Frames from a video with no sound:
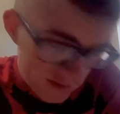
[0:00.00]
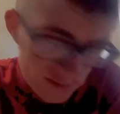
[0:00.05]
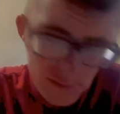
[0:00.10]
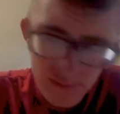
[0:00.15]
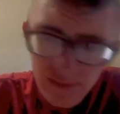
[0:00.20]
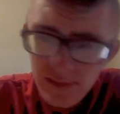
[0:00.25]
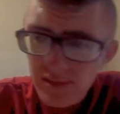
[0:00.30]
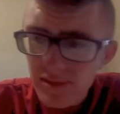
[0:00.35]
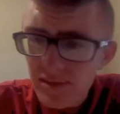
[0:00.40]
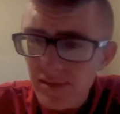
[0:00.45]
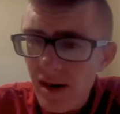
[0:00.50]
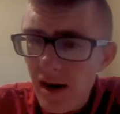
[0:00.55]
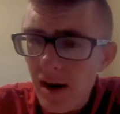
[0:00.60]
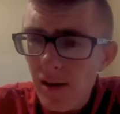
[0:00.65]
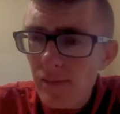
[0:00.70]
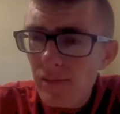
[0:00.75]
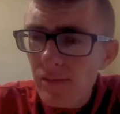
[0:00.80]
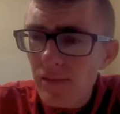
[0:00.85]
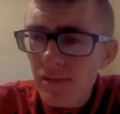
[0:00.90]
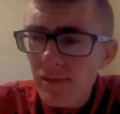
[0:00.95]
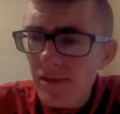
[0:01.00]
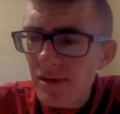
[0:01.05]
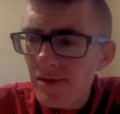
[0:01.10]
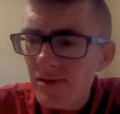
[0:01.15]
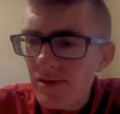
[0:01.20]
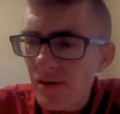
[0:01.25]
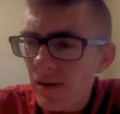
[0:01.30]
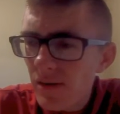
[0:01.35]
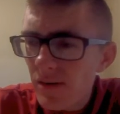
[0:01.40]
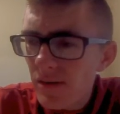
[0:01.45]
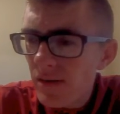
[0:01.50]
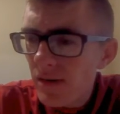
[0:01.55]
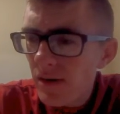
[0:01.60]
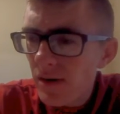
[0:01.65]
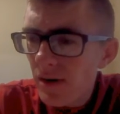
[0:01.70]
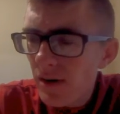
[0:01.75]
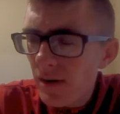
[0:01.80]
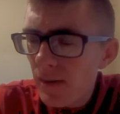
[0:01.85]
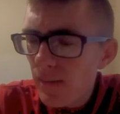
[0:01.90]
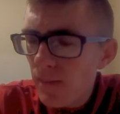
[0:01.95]
one's not really
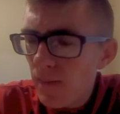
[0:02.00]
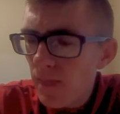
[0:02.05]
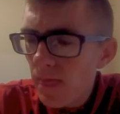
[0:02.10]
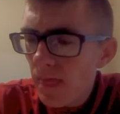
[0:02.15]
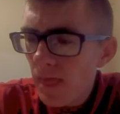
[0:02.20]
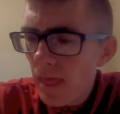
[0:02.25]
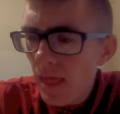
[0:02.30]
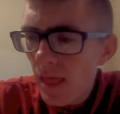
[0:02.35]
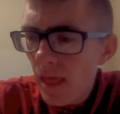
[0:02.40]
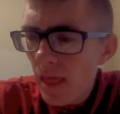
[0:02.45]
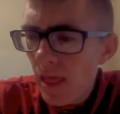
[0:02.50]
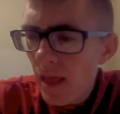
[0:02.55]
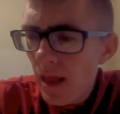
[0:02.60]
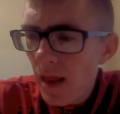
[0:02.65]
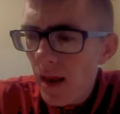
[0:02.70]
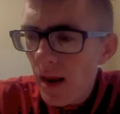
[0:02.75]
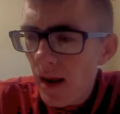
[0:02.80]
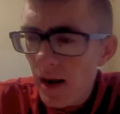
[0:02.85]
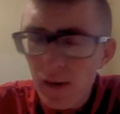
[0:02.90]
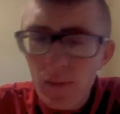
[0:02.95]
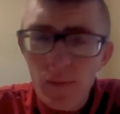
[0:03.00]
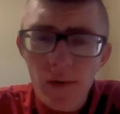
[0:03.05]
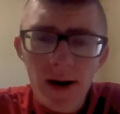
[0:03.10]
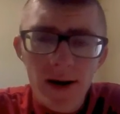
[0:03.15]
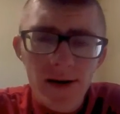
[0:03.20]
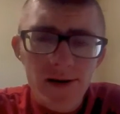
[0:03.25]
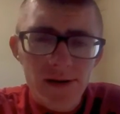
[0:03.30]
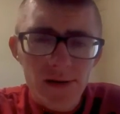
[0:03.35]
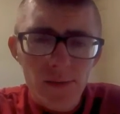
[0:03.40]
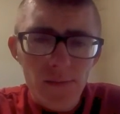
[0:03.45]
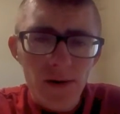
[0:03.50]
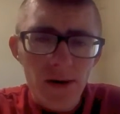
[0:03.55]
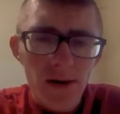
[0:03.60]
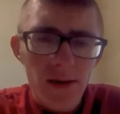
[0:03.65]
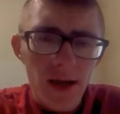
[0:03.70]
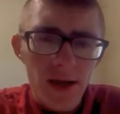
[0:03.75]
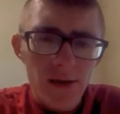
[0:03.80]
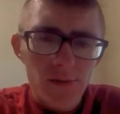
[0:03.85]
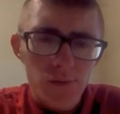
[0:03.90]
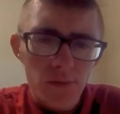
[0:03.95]
salty. Anyways, to me,
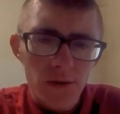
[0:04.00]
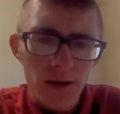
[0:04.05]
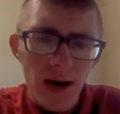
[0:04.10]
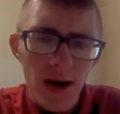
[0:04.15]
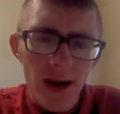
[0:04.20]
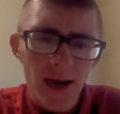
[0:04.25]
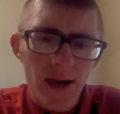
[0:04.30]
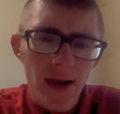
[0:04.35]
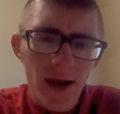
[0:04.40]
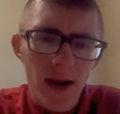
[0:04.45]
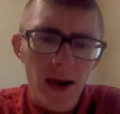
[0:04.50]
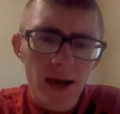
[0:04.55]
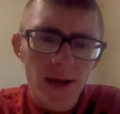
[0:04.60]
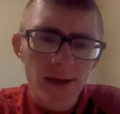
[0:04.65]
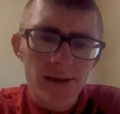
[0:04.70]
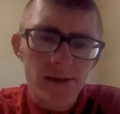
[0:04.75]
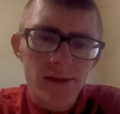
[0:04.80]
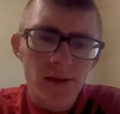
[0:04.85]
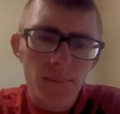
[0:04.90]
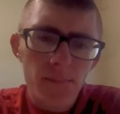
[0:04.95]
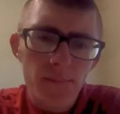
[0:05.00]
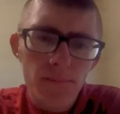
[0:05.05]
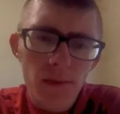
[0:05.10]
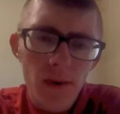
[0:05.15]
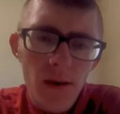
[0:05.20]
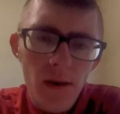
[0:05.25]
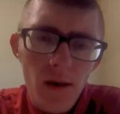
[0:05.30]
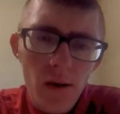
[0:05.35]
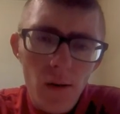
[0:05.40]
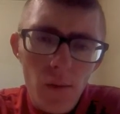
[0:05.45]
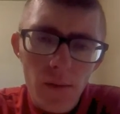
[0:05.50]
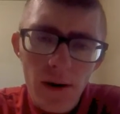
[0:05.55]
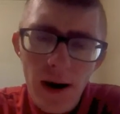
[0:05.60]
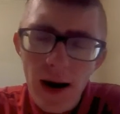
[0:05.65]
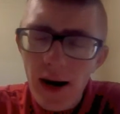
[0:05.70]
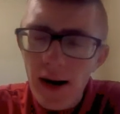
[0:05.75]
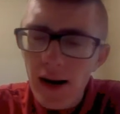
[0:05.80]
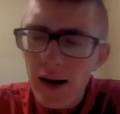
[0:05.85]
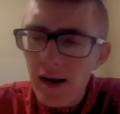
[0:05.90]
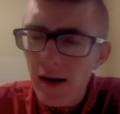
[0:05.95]
that's what I taste when I
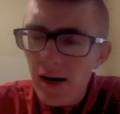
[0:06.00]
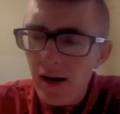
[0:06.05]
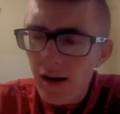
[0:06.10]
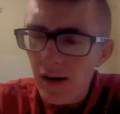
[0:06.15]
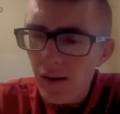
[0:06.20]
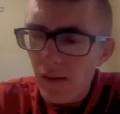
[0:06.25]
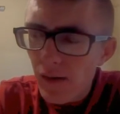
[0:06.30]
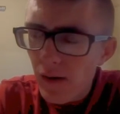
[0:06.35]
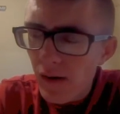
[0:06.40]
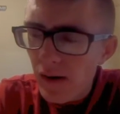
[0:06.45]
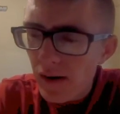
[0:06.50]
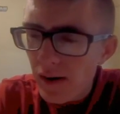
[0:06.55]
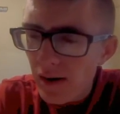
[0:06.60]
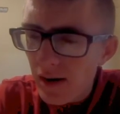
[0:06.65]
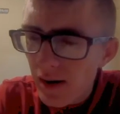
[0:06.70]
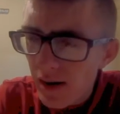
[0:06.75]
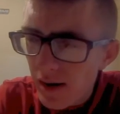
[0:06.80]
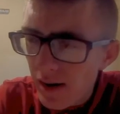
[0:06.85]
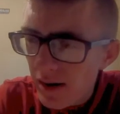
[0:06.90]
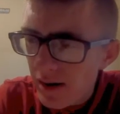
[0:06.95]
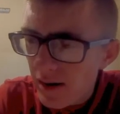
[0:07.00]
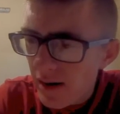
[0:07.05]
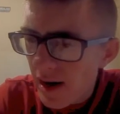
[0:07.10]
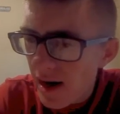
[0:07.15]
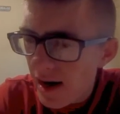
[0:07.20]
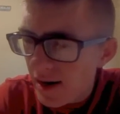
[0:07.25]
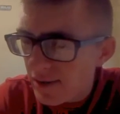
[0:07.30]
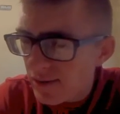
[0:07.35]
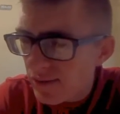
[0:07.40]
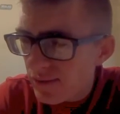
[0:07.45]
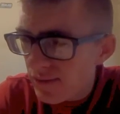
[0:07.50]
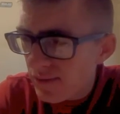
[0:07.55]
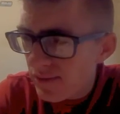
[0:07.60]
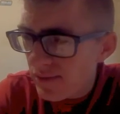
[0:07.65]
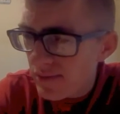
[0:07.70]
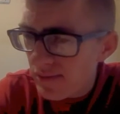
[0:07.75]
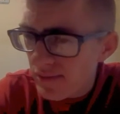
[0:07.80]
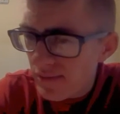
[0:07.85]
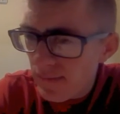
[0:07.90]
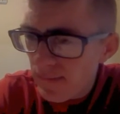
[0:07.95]
get a long cut, a
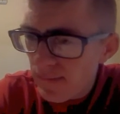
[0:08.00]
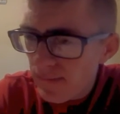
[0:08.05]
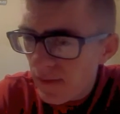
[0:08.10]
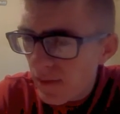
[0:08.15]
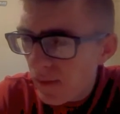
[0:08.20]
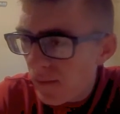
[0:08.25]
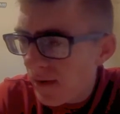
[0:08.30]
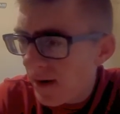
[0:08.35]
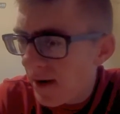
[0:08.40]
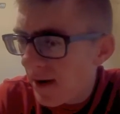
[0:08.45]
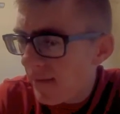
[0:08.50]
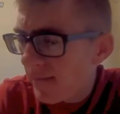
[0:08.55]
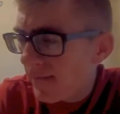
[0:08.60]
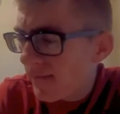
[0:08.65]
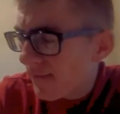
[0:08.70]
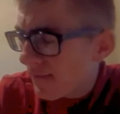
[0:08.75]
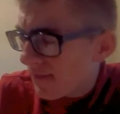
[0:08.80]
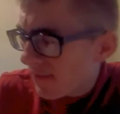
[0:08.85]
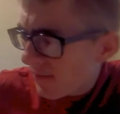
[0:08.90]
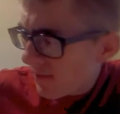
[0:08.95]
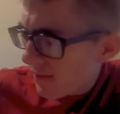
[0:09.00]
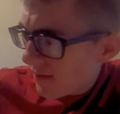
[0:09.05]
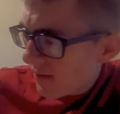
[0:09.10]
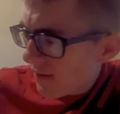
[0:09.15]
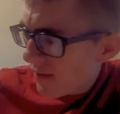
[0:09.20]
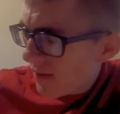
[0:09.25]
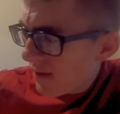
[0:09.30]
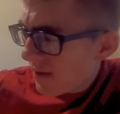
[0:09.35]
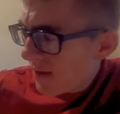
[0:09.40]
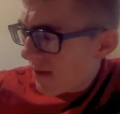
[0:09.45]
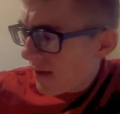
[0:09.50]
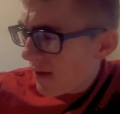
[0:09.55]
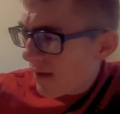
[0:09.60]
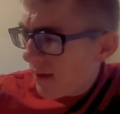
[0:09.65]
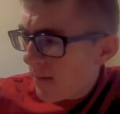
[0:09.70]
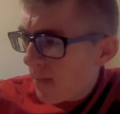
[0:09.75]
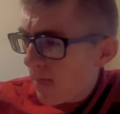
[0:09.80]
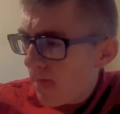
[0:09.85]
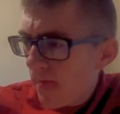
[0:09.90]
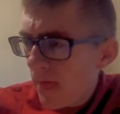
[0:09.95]
natural, whatever.
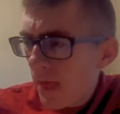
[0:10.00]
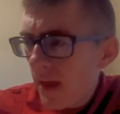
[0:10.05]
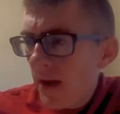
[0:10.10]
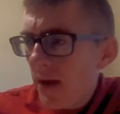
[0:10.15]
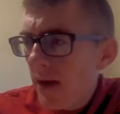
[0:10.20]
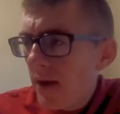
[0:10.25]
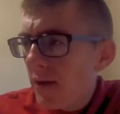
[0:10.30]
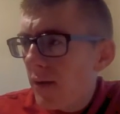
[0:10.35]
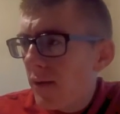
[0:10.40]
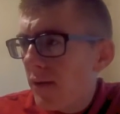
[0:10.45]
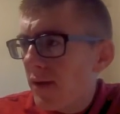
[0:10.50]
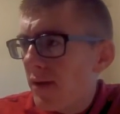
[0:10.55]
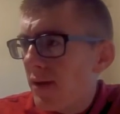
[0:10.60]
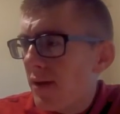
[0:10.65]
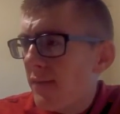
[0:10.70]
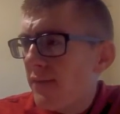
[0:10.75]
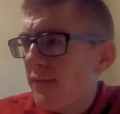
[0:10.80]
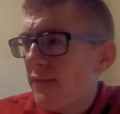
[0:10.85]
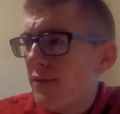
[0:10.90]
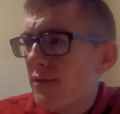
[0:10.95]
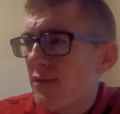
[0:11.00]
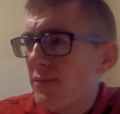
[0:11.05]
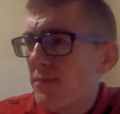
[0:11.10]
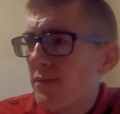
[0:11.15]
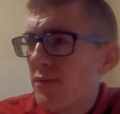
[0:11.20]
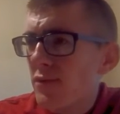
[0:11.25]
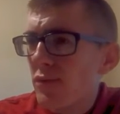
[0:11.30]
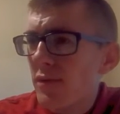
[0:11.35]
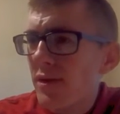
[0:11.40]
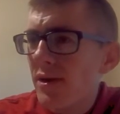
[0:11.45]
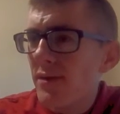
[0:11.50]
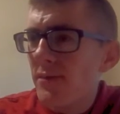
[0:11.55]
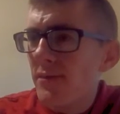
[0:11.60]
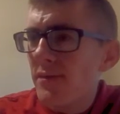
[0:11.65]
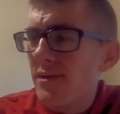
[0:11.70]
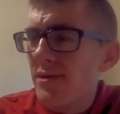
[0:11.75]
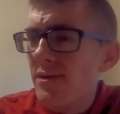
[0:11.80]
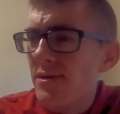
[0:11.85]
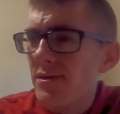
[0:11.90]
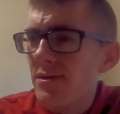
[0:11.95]
The only difference between them
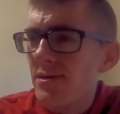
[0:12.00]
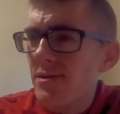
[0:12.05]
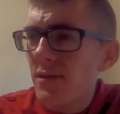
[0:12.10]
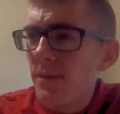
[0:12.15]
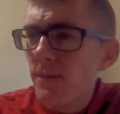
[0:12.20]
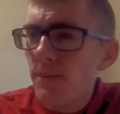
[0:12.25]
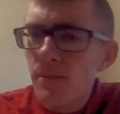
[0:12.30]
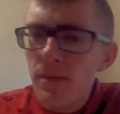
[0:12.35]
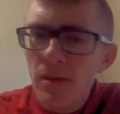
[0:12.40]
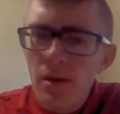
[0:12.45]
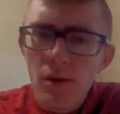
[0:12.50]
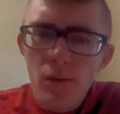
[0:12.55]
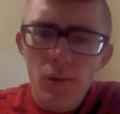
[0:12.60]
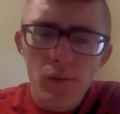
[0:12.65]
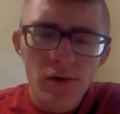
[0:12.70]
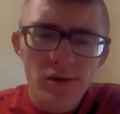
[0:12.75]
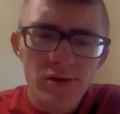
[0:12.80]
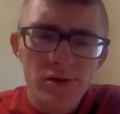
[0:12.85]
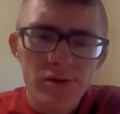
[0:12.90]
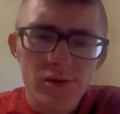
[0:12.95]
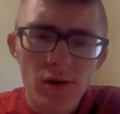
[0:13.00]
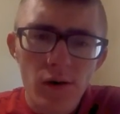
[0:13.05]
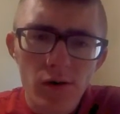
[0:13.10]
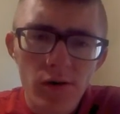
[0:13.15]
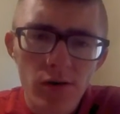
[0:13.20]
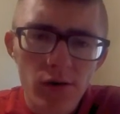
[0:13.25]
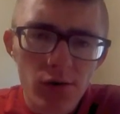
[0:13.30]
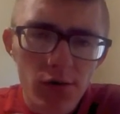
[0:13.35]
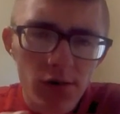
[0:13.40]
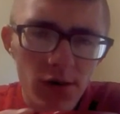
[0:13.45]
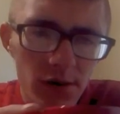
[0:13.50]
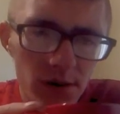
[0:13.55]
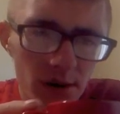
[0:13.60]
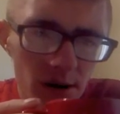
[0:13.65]
is one's saltier than the